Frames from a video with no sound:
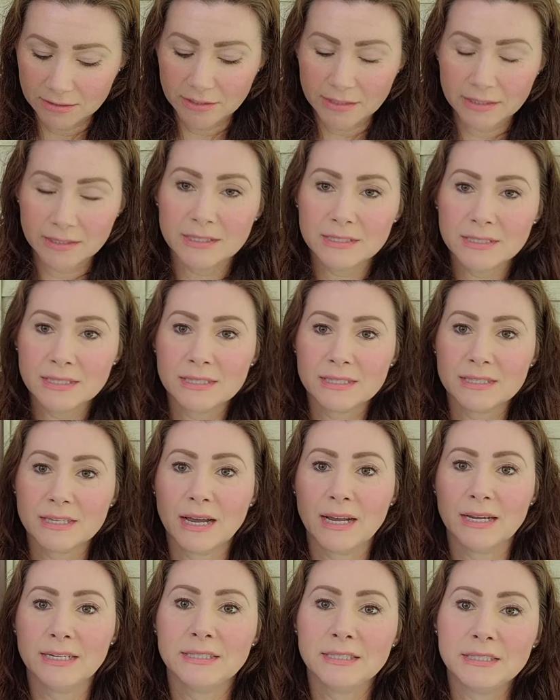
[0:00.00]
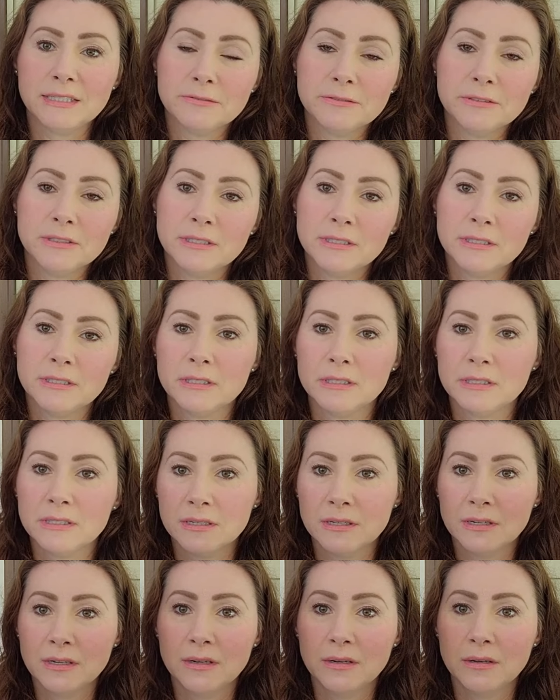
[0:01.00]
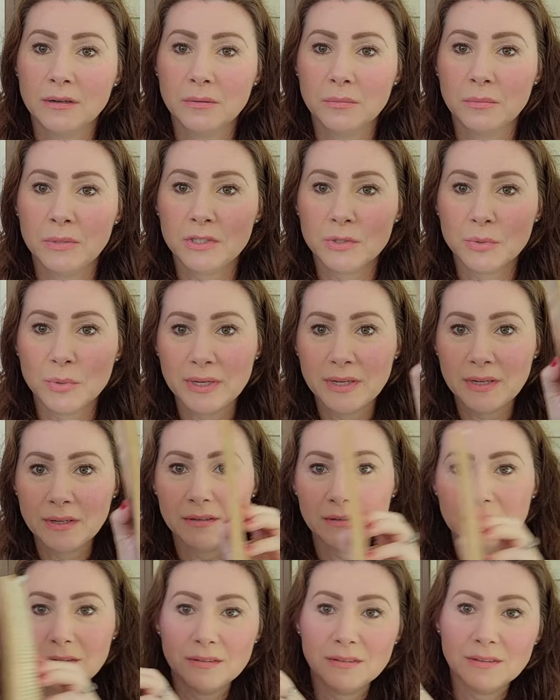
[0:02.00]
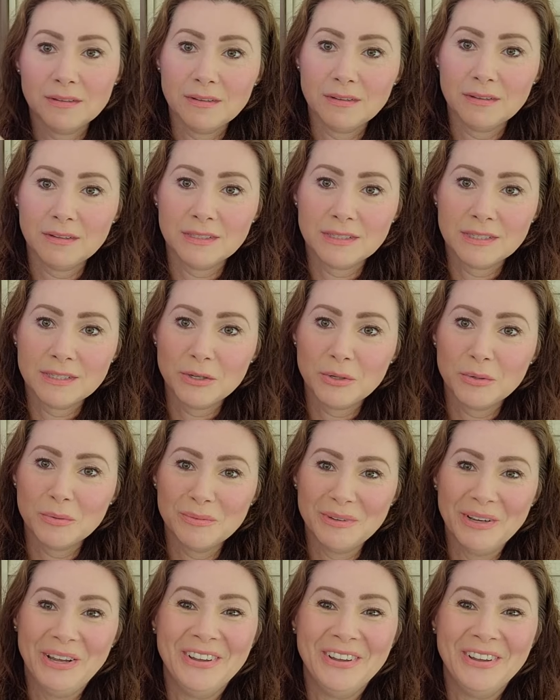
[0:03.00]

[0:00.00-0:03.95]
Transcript: Look at this size difference between these two